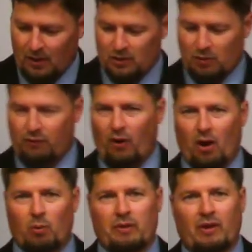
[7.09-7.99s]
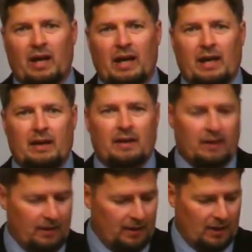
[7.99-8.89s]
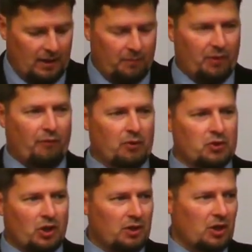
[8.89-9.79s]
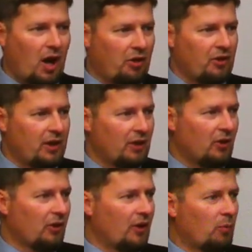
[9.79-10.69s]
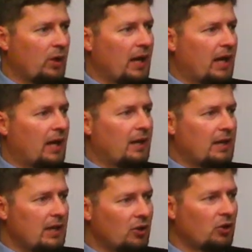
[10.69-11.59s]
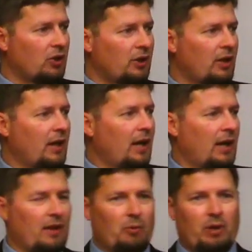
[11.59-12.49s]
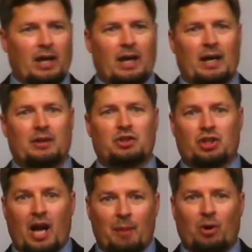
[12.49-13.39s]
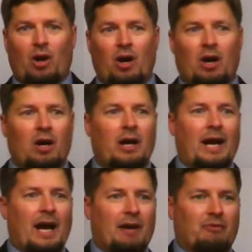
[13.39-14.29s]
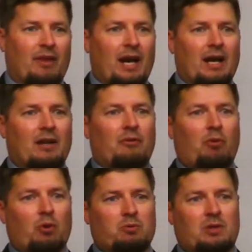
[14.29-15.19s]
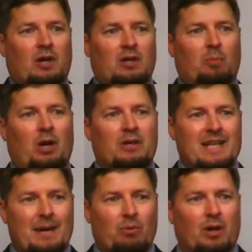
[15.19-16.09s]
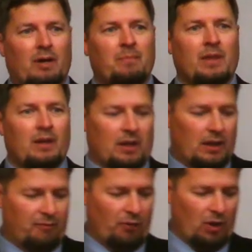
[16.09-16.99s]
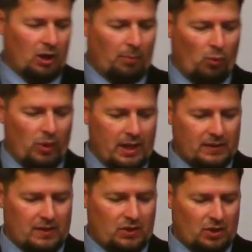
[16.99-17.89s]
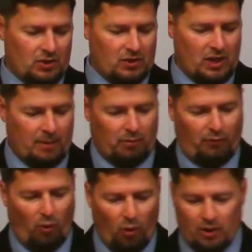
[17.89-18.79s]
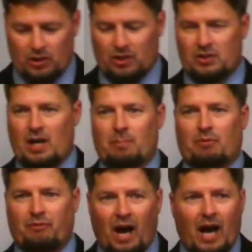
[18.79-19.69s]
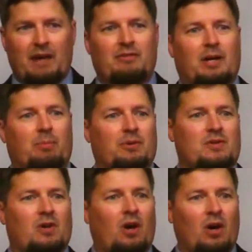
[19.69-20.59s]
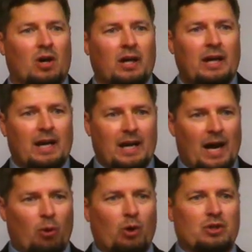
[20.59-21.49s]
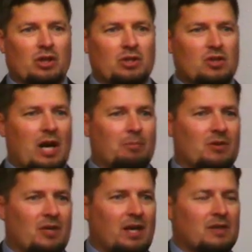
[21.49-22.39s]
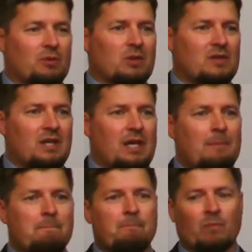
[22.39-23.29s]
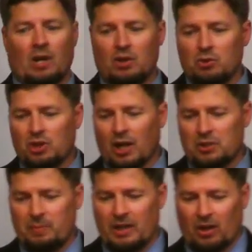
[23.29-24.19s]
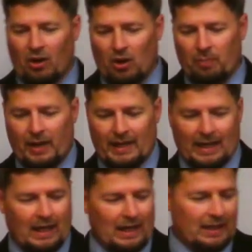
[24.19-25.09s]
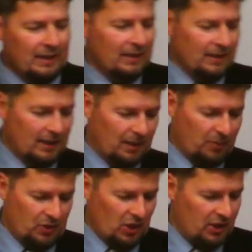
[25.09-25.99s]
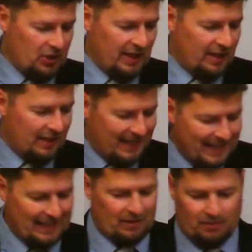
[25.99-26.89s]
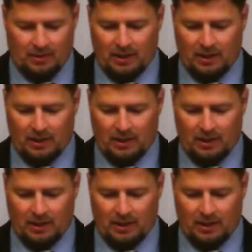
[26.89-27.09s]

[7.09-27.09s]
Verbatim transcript: So far we've had um, the first judge, Othniel, and then we had Ehud, and then we had Shamgar after that. And then, of course, we talked about Deborah uh, for a couple weeks in Judges chapter 4 and Judges chapter 5, Deborah's song. And now we're in Judges chapter 6, and we see a new judge being called by God, um, the judge Gideon.